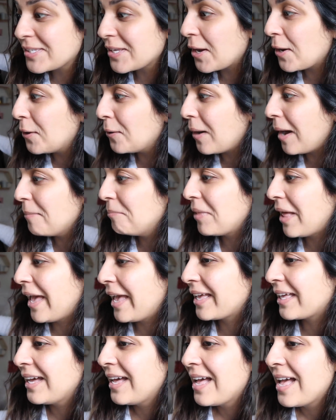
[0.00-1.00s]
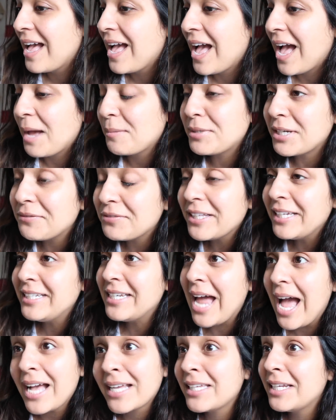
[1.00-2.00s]
So I'm like, I'm definitely
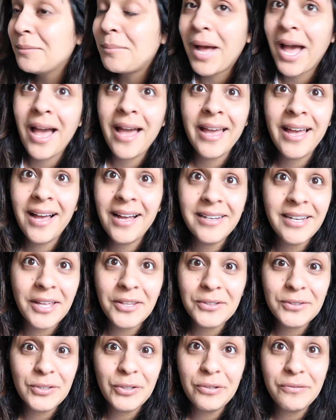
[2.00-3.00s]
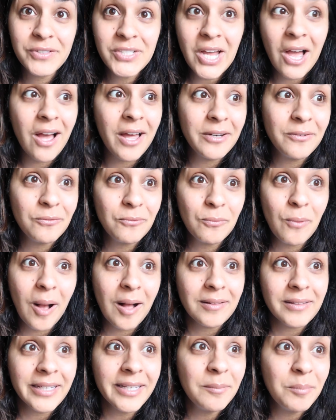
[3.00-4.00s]
not gonna buy another Louis Vuitton
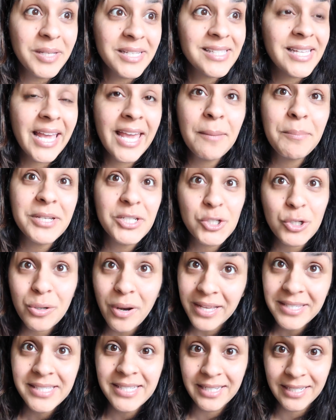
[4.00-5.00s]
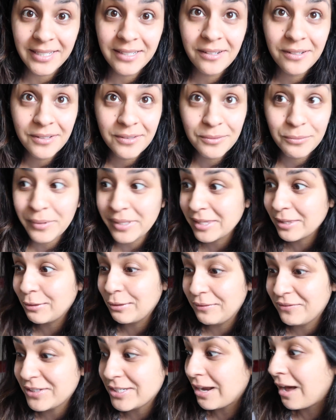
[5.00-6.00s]
wallet because I can't be trusted with
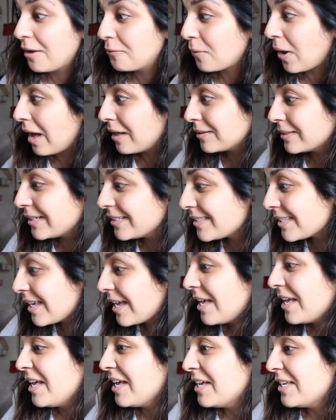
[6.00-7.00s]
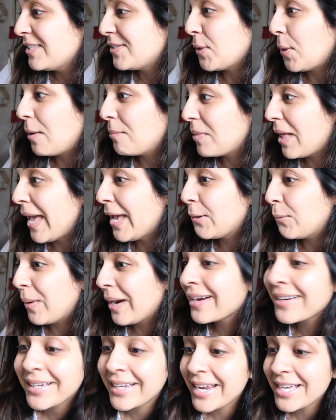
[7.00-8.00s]
Louis Vuitton wallets. So I'm like,
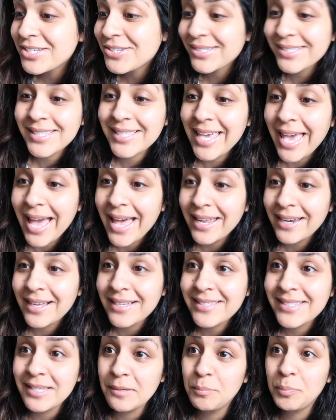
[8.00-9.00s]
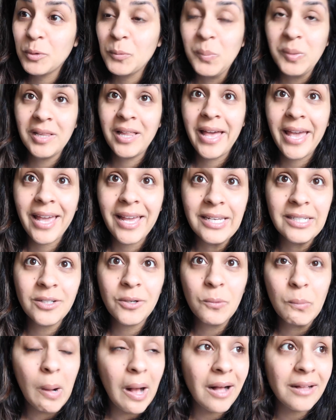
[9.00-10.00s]
where can I just get a simple plain
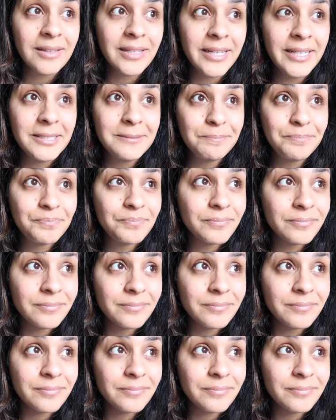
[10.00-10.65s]
wallet